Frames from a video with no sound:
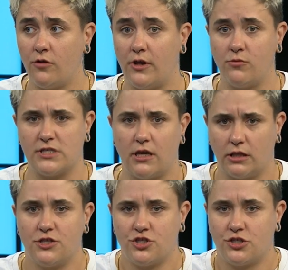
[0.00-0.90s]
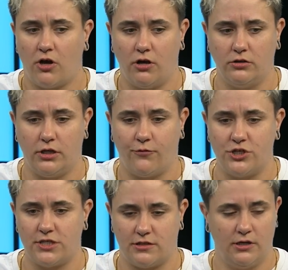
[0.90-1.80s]
And then it was like, let's just all, if we
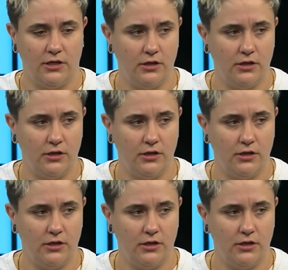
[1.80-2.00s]
just